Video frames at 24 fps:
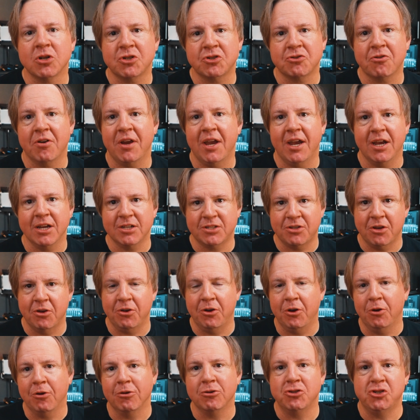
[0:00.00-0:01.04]
strings, so
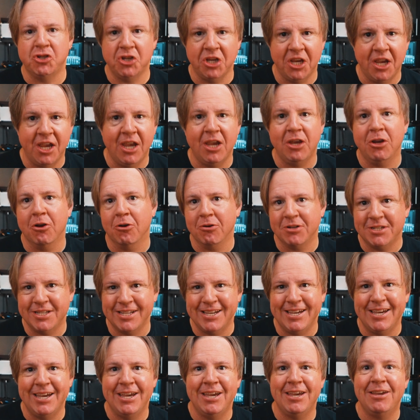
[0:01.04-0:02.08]
your G, your
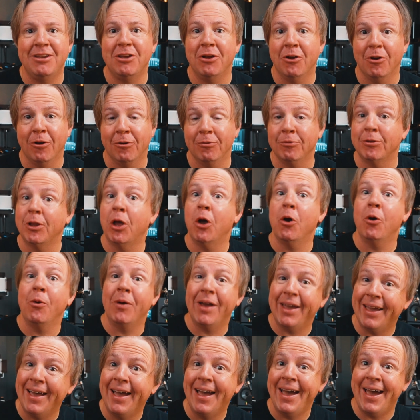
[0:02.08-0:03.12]
D, your low
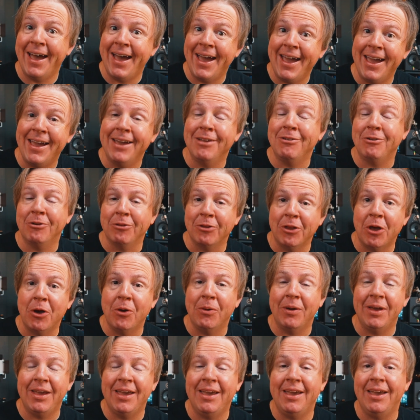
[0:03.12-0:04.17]
A, and your
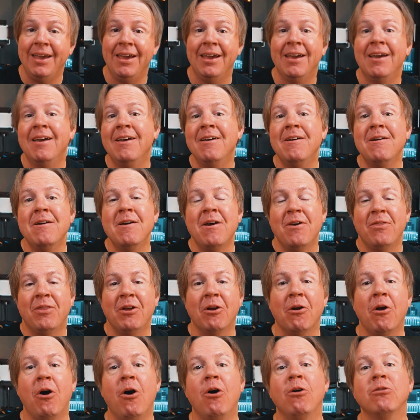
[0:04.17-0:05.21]
low E,
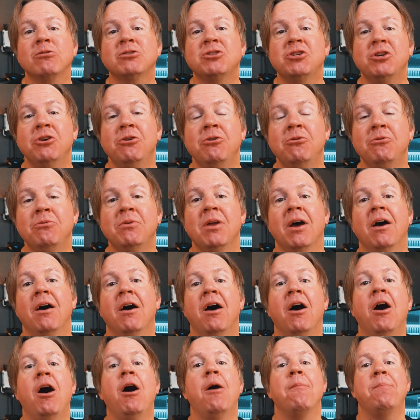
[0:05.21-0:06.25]
they're all tuned
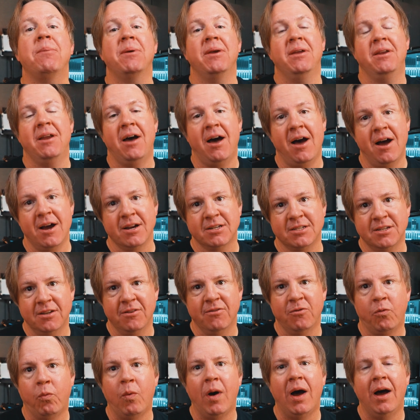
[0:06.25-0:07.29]
up an
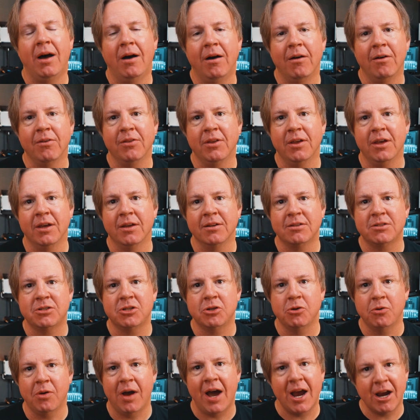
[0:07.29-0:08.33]
octave, while the
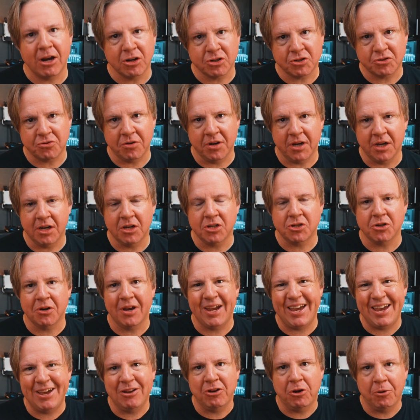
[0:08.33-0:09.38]
2 higher strings, your
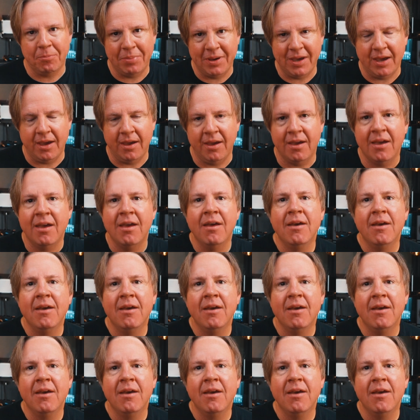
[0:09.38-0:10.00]
E and your B,